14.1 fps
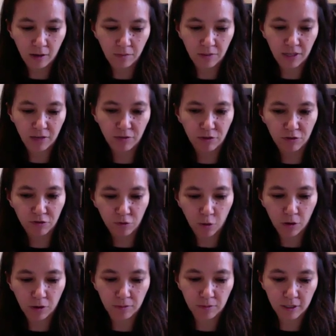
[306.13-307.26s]
They've
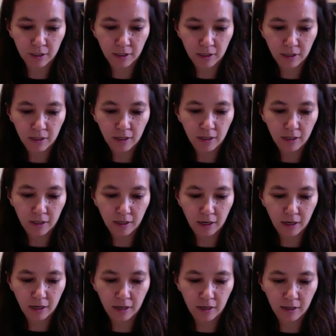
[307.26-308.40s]
informed
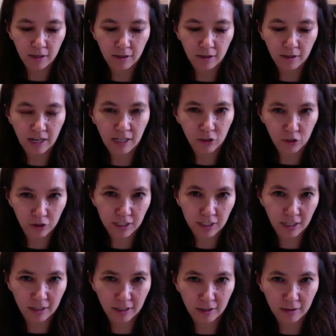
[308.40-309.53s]
that
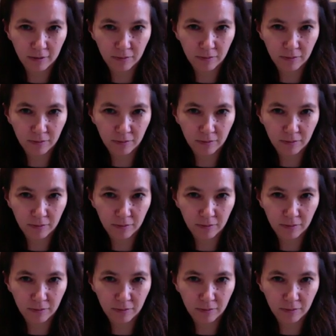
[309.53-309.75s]
storytelling,